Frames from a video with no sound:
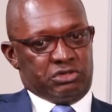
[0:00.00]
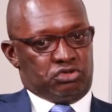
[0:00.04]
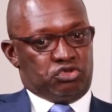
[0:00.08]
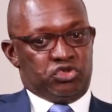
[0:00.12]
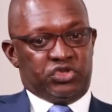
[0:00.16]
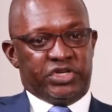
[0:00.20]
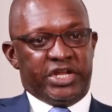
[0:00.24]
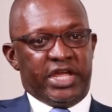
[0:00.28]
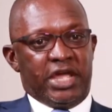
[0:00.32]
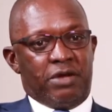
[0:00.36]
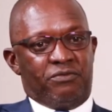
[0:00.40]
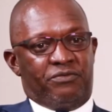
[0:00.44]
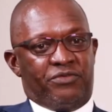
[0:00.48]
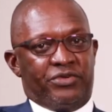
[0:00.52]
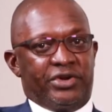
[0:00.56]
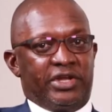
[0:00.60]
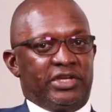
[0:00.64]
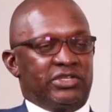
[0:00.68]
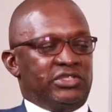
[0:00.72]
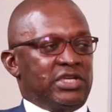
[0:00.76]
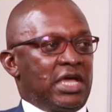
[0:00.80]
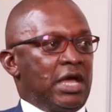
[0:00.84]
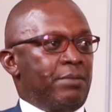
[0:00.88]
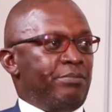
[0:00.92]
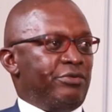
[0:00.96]
today, for
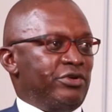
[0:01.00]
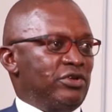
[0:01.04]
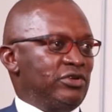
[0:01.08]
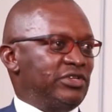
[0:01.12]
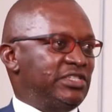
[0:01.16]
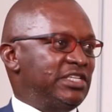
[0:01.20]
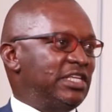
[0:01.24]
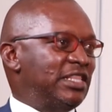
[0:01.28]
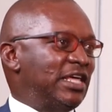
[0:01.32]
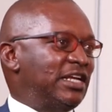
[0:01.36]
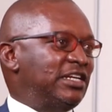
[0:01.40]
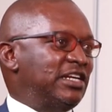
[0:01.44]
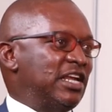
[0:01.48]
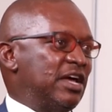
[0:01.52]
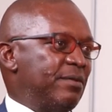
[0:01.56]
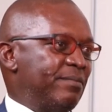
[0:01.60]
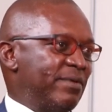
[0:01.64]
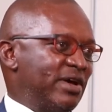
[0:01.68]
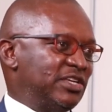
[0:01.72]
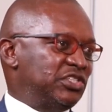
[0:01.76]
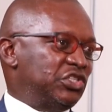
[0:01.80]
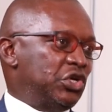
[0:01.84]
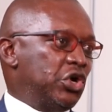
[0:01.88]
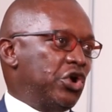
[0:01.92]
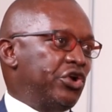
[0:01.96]
example, you'll see that
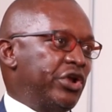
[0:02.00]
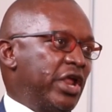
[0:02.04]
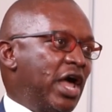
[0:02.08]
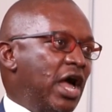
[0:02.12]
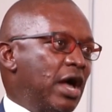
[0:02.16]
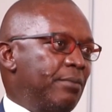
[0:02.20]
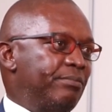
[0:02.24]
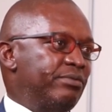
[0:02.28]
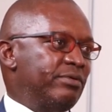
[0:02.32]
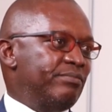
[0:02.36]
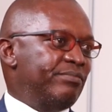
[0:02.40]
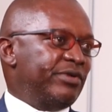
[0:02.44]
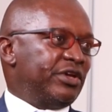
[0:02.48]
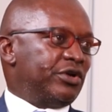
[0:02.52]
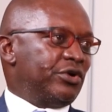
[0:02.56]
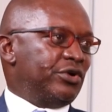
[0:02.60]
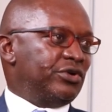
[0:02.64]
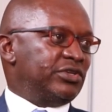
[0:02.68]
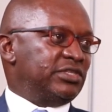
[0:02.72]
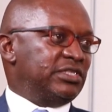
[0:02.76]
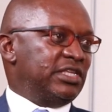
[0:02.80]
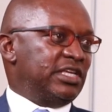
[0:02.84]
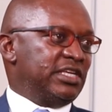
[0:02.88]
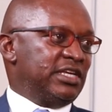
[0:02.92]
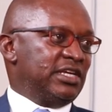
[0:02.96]
number has gone up
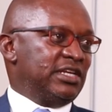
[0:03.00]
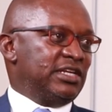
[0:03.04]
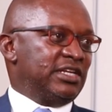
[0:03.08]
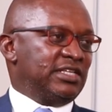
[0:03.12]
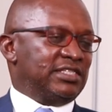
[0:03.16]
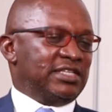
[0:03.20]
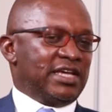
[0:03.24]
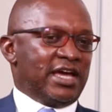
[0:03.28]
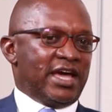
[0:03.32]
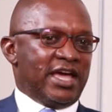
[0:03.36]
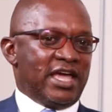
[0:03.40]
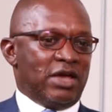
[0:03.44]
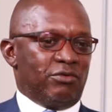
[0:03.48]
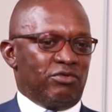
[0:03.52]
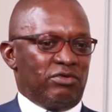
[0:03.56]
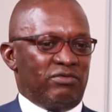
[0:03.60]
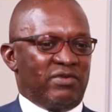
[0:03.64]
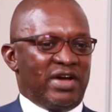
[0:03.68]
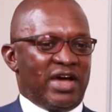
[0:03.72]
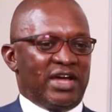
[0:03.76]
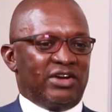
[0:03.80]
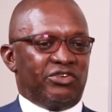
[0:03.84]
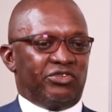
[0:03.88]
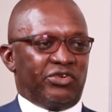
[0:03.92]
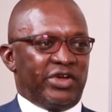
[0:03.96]
because the yield is higher. We've
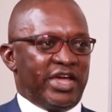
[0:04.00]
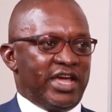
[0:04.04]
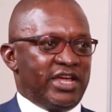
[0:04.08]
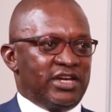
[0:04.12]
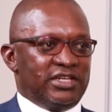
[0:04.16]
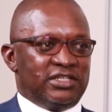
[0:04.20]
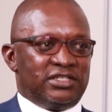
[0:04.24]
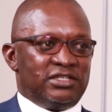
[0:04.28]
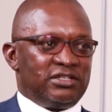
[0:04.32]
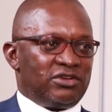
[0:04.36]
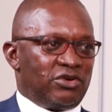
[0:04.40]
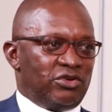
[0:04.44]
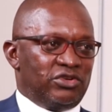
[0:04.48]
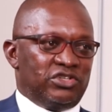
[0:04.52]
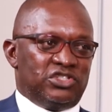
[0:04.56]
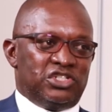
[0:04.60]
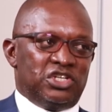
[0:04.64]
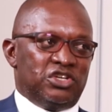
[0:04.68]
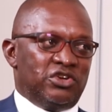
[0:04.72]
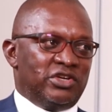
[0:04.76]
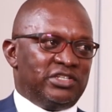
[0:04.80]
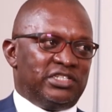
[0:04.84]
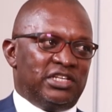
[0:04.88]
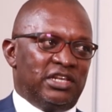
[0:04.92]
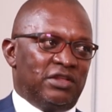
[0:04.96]
had rains
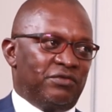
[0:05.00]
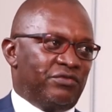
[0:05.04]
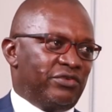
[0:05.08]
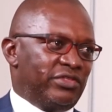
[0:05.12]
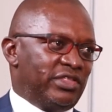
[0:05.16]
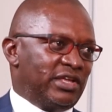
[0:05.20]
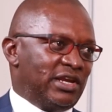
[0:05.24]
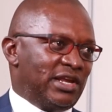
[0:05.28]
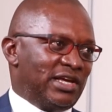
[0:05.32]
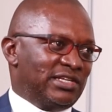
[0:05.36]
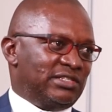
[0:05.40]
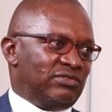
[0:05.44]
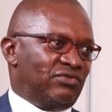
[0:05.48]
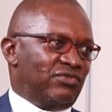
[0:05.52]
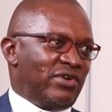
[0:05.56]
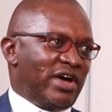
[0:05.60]
continuously for the last